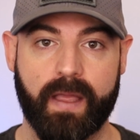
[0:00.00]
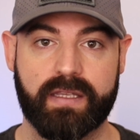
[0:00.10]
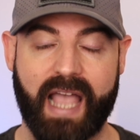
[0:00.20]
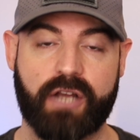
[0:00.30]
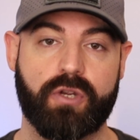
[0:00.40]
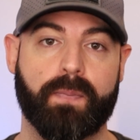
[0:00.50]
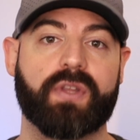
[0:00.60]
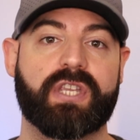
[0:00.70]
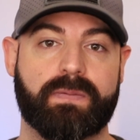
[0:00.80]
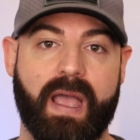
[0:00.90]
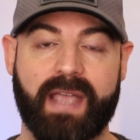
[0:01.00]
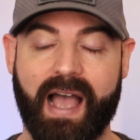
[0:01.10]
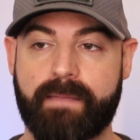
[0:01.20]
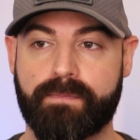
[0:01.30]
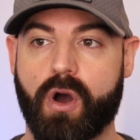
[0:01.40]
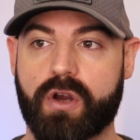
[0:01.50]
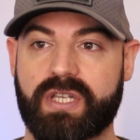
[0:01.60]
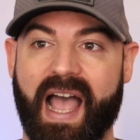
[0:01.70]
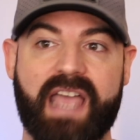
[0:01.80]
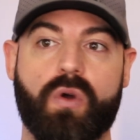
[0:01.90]
to actually put this man behind
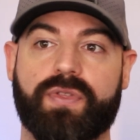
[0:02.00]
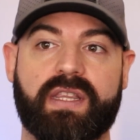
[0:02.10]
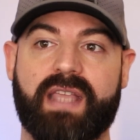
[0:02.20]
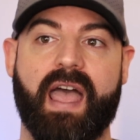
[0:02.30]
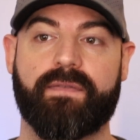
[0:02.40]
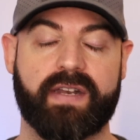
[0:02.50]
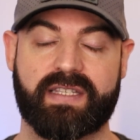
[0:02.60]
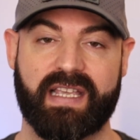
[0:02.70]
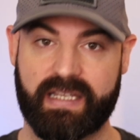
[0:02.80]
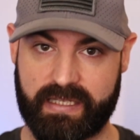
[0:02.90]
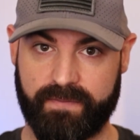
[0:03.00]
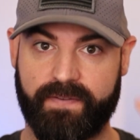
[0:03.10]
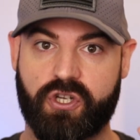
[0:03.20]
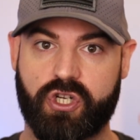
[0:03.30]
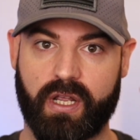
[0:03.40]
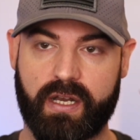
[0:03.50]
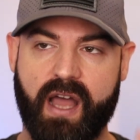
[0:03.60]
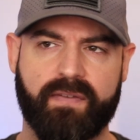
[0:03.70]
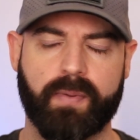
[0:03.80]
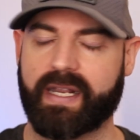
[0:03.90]
bars, I don't think the evidence is sufficient
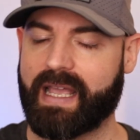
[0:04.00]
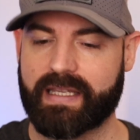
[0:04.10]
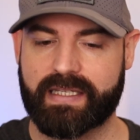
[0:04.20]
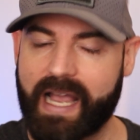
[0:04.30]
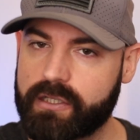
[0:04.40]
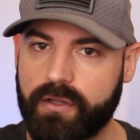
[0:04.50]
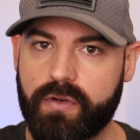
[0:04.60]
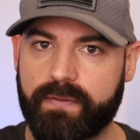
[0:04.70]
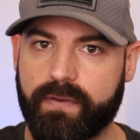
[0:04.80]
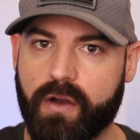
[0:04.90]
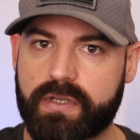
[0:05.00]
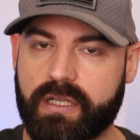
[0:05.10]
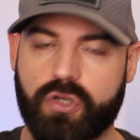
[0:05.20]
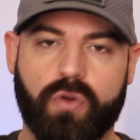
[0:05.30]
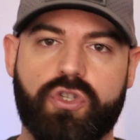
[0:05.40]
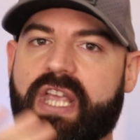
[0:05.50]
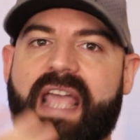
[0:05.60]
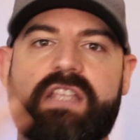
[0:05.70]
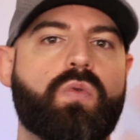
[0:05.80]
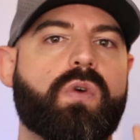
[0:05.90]
enough. But again, this guy's loony, folks. This whole
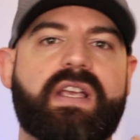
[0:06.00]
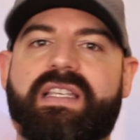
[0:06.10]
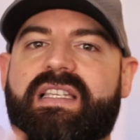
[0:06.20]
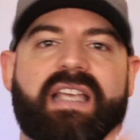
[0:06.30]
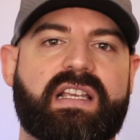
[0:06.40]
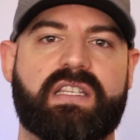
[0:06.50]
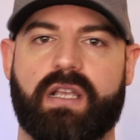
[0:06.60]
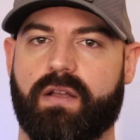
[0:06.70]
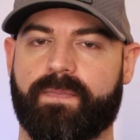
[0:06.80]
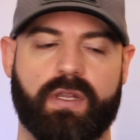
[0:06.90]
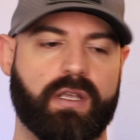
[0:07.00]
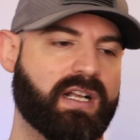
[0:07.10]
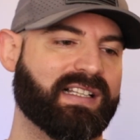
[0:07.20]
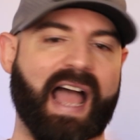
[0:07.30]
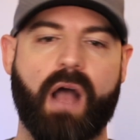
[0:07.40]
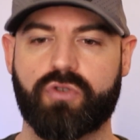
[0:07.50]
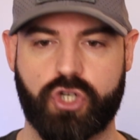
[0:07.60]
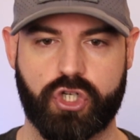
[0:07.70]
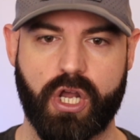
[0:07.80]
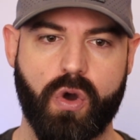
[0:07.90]
January 6th clown
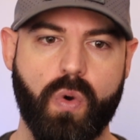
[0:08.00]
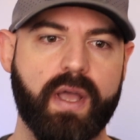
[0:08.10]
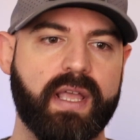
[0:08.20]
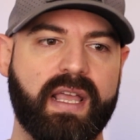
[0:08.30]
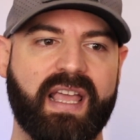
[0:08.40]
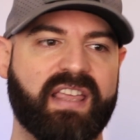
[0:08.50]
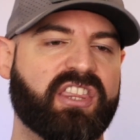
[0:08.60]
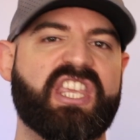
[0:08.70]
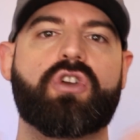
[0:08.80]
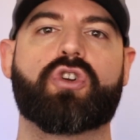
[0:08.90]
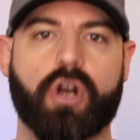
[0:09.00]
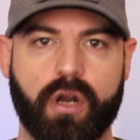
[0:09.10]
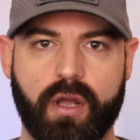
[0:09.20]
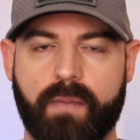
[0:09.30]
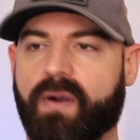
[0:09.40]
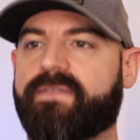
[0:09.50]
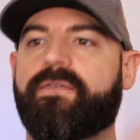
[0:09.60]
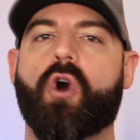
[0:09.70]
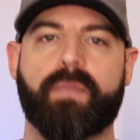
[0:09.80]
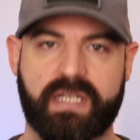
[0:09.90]
show theater
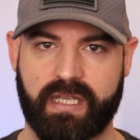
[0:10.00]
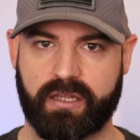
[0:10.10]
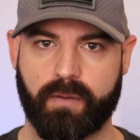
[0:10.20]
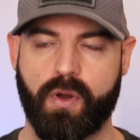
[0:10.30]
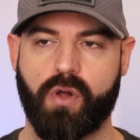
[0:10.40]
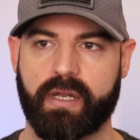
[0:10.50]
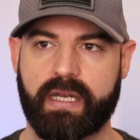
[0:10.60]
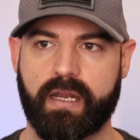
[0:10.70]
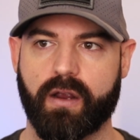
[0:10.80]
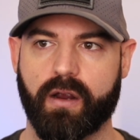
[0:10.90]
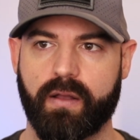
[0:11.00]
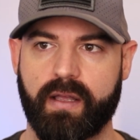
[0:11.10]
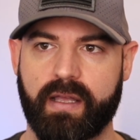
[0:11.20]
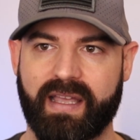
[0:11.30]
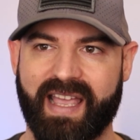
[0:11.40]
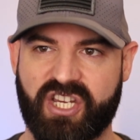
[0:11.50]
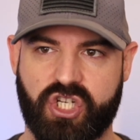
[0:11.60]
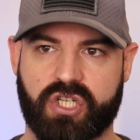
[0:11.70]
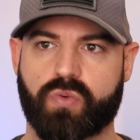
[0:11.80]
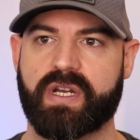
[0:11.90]
performance that they're pulling here is
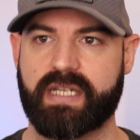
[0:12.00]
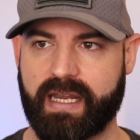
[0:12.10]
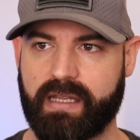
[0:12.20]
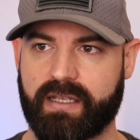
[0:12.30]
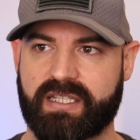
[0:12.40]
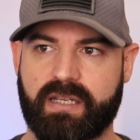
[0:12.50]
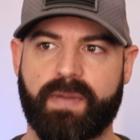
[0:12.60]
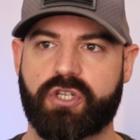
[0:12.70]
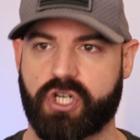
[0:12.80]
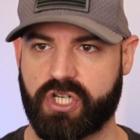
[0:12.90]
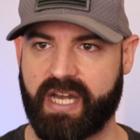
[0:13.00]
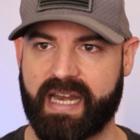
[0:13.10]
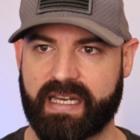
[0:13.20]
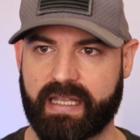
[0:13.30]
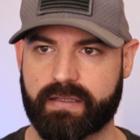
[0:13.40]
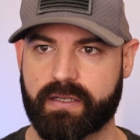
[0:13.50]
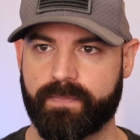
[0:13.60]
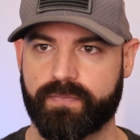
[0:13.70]
just ridiculous. It's a bunch of shenanigans.